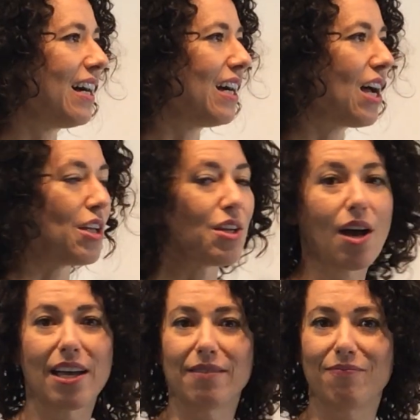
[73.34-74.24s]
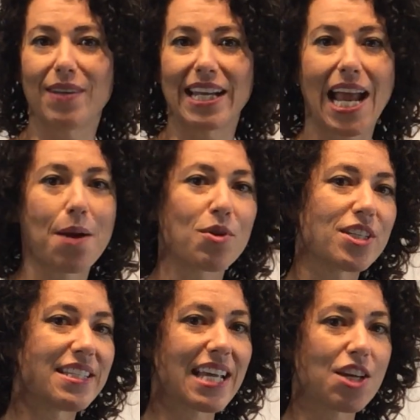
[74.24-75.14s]
an
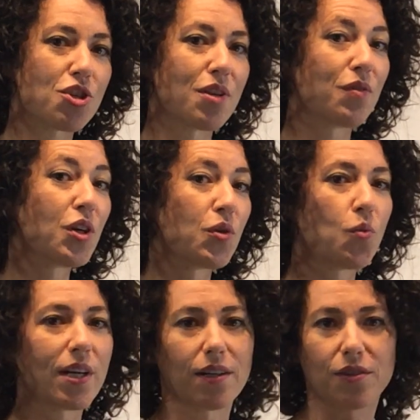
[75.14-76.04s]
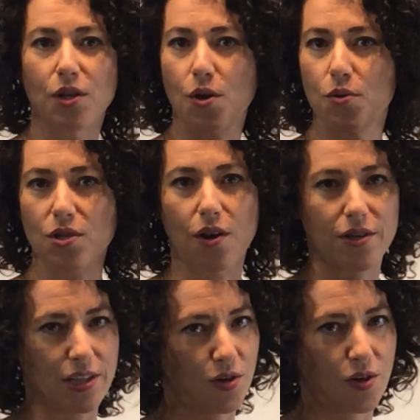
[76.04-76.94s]
amortization of goodwill, those
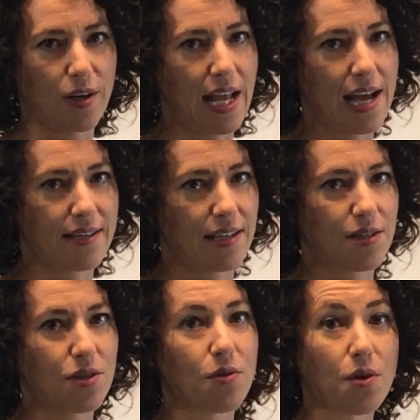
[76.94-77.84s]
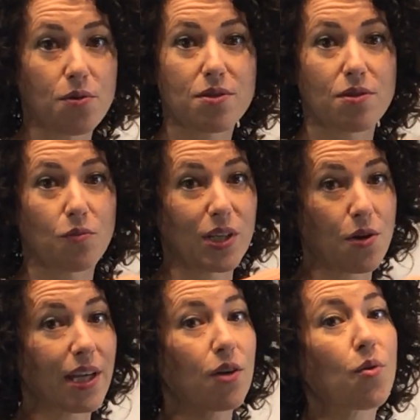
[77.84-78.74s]
aren't in current assets. So those we
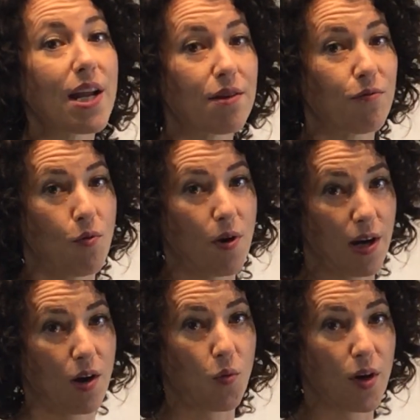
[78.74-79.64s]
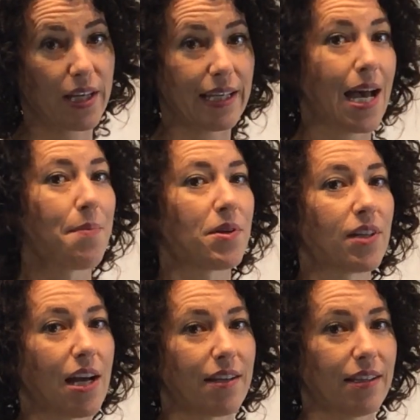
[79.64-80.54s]
don't get credit for in our working
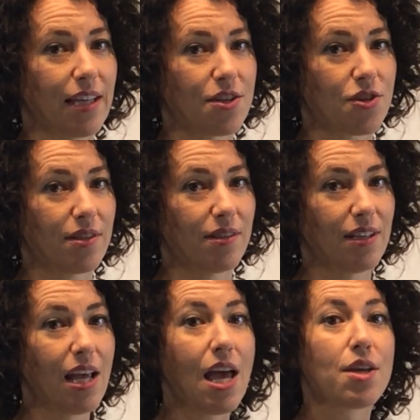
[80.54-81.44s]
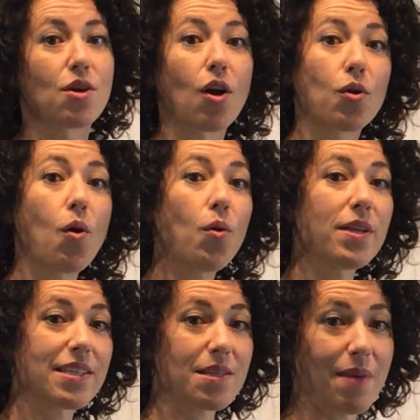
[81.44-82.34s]
capital calculation. Our
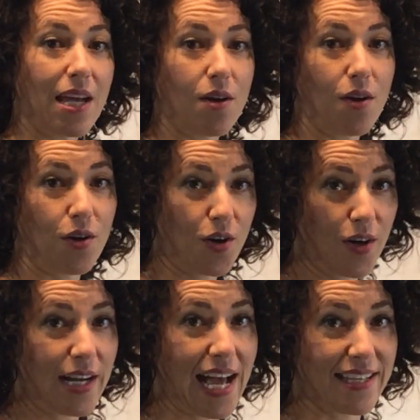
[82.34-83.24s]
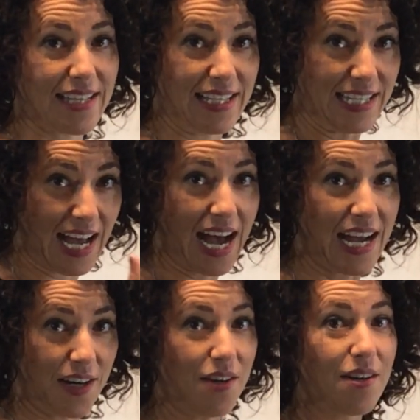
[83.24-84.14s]
goal is to make current assets
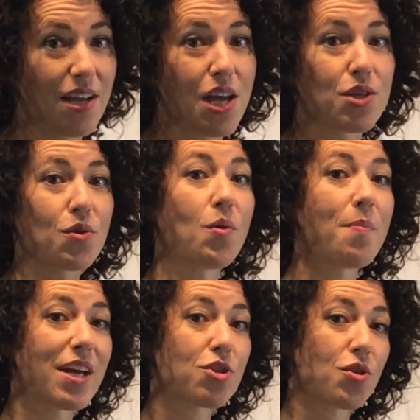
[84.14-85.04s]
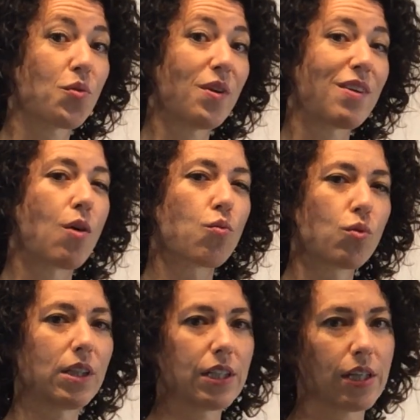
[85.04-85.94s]
higher. So we want to make sure that we've got
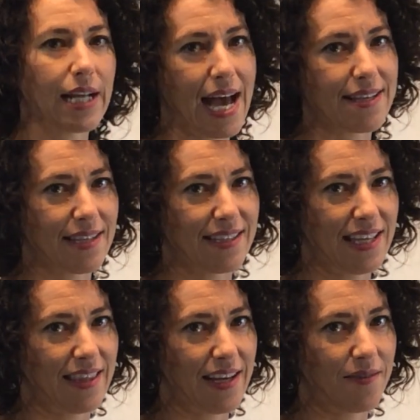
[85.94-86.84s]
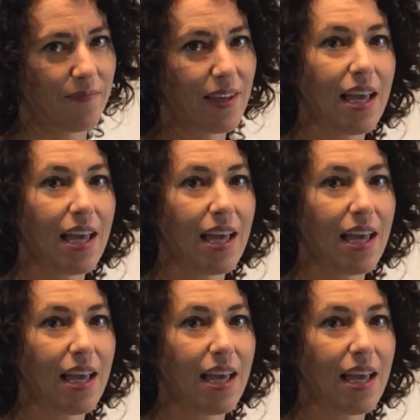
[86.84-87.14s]
really good assets in there.